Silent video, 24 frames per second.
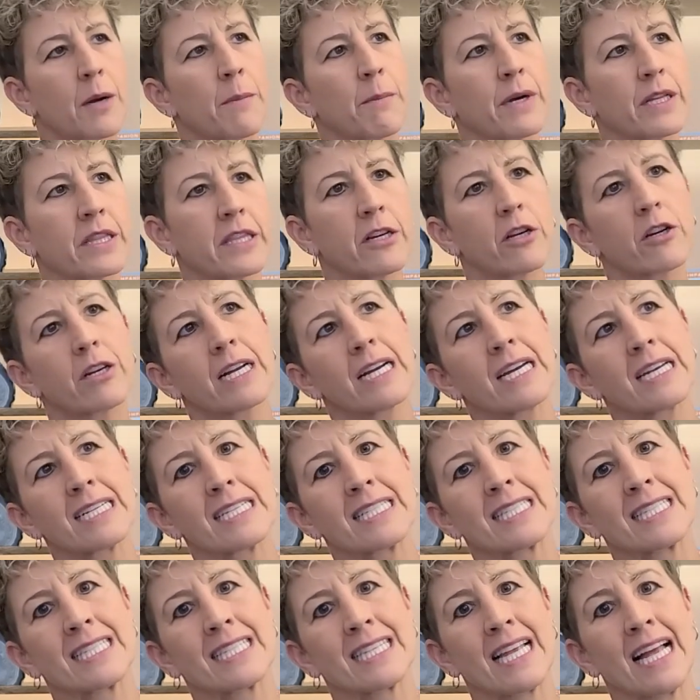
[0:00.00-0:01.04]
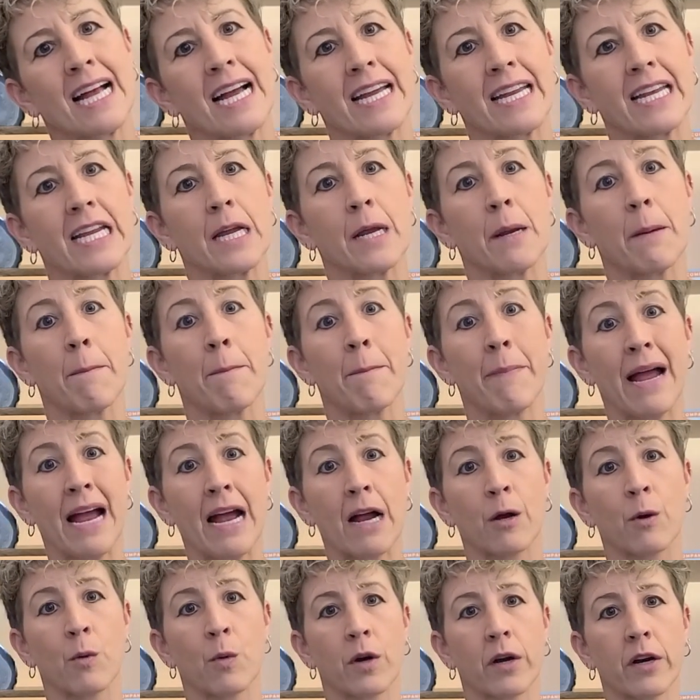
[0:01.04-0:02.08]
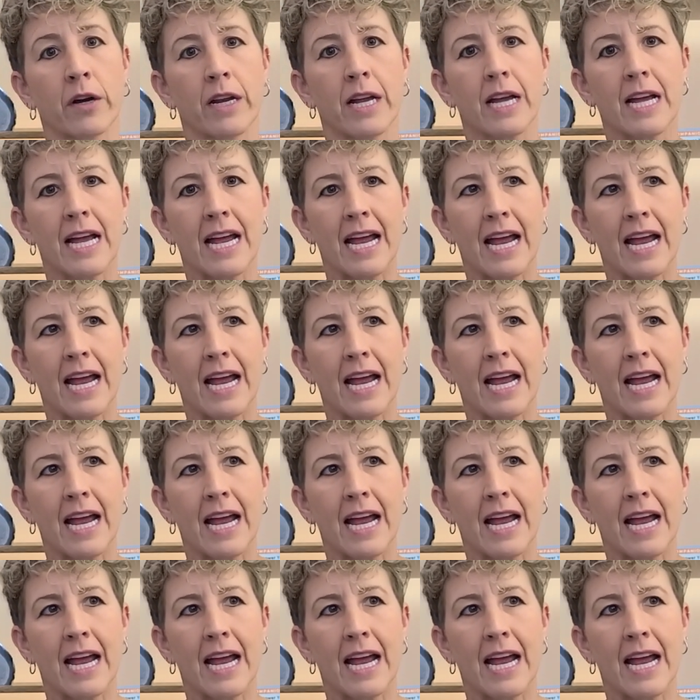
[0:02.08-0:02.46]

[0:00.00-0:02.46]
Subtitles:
but they're kind of sliding backward.